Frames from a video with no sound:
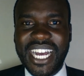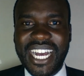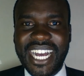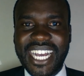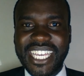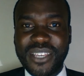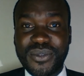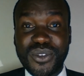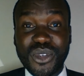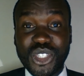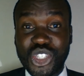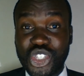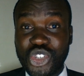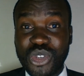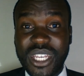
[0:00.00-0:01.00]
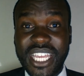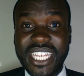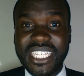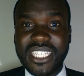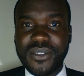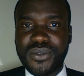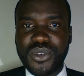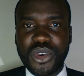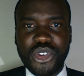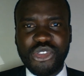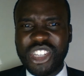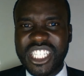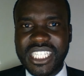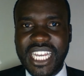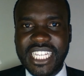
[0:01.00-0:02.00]
if you're a student, if you're a
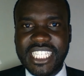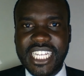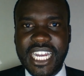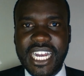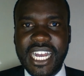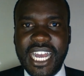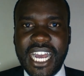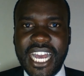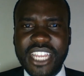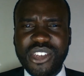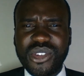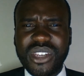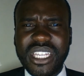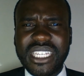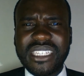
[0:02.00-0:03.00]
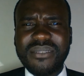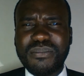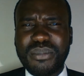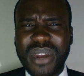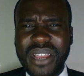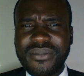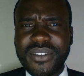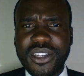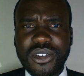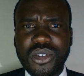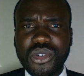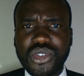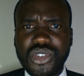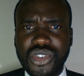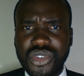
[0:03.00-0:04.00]
researcher, and you need private
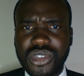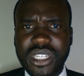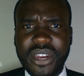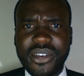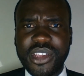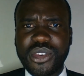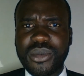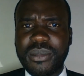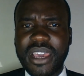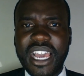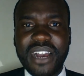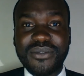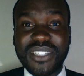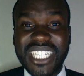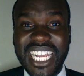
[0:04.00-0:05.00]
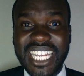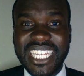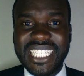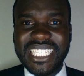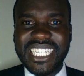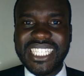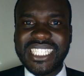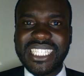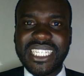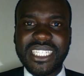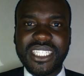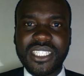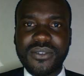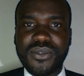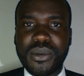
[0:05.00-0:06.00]
law tutoring, you may have challenges in
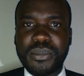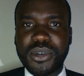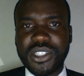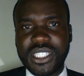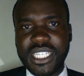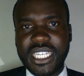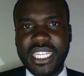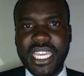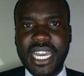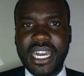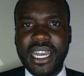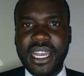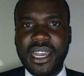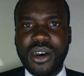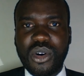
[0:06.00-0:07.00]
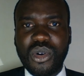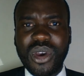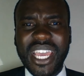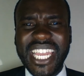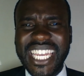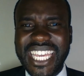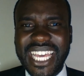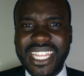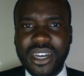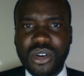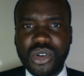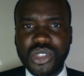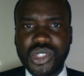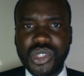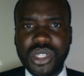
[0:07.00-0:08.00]
civil procedure or any other
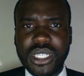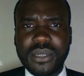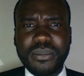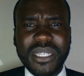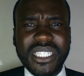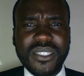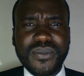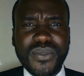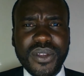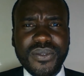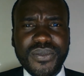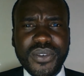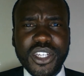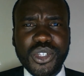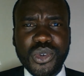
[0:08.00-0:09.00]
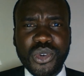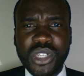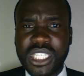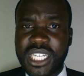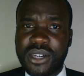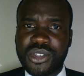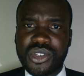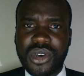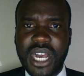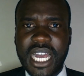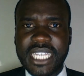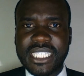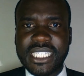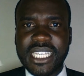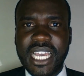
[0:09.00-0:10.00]
course unit, please feel free to reach out to
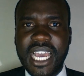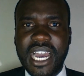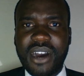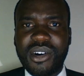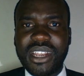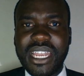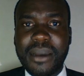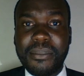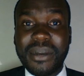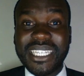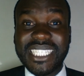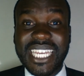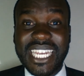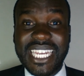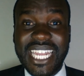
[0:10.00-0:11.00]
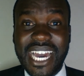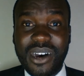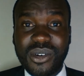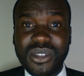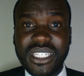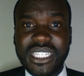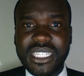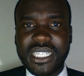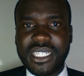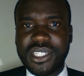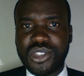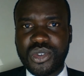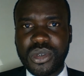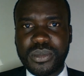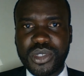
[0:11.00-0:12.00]
us. Our numbers are down in the
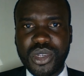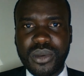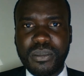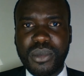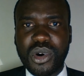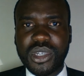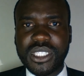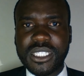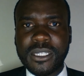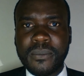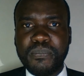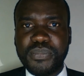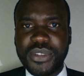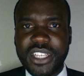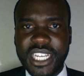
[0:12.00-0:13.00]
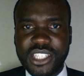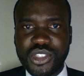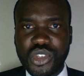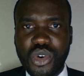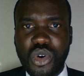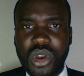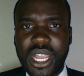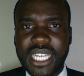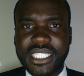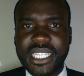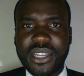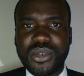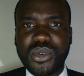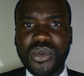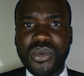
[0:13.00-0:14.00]
description box. Just call us
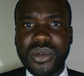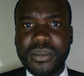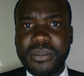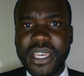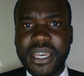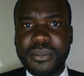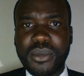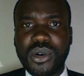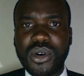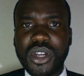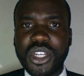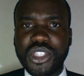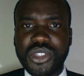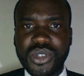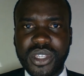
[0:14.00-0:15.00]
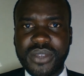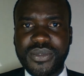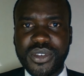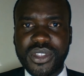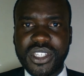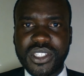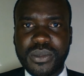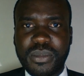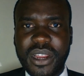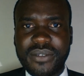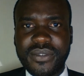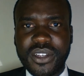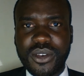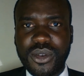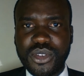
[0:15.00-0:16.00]
and we will be able to give you these
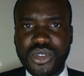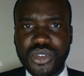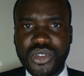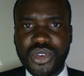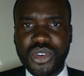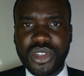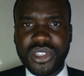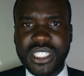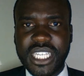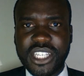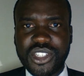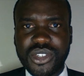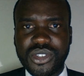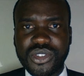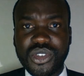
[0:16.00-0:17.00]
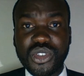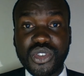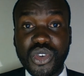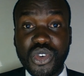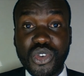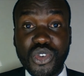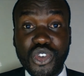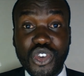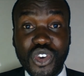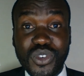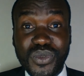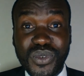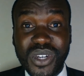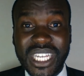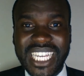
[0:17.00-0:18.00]
private law tutorial sessions. Also, do not
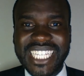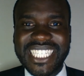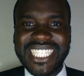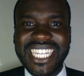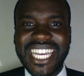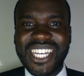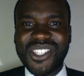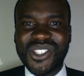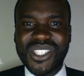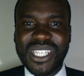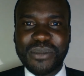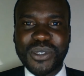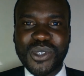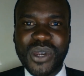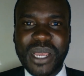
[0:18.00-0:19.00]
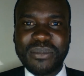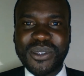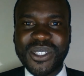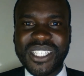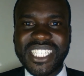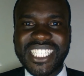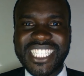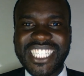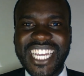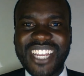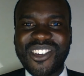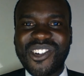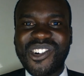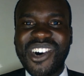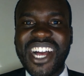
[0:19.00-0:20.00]
forget to subscribe to this
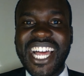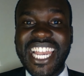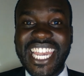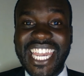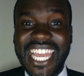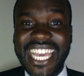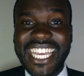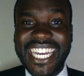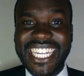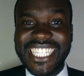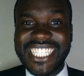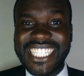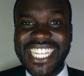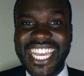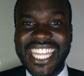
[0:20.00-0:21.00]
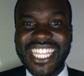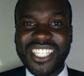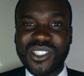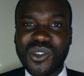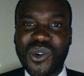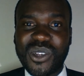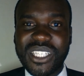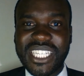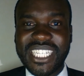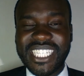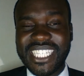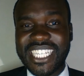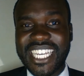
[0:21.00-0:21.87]
channel, like and share this content in